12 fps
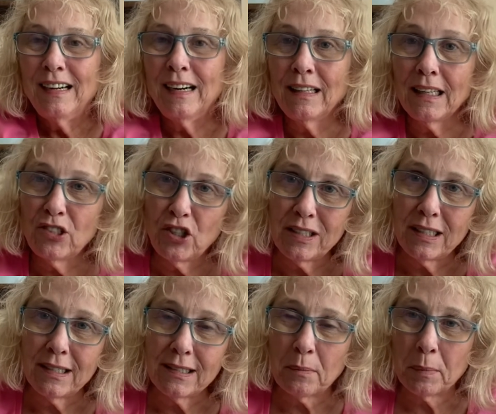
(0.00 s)
Unless she
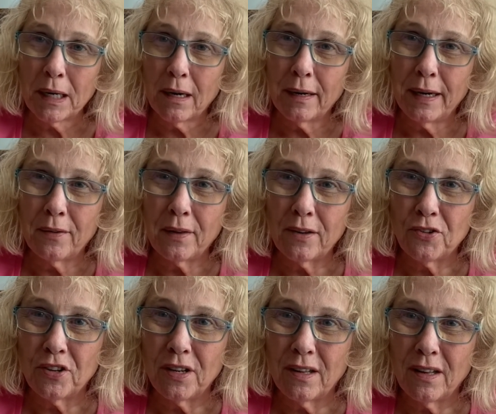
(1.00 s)
sees something on here that
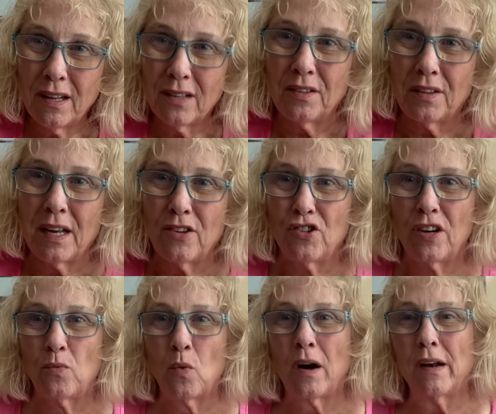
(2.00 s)
she doesn't think she'd
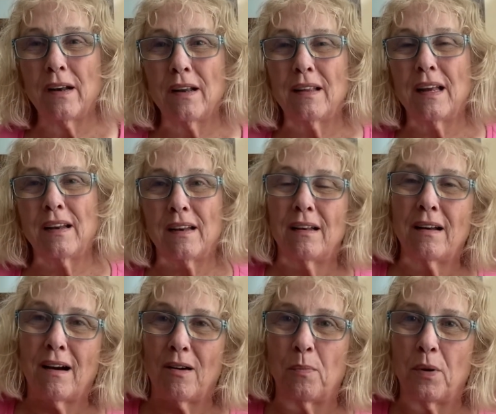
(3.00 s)
want, then
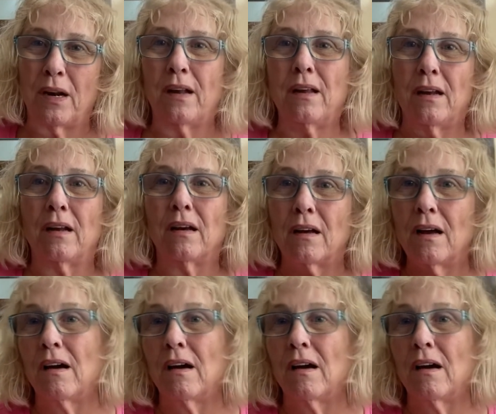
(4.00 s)
put it in a, a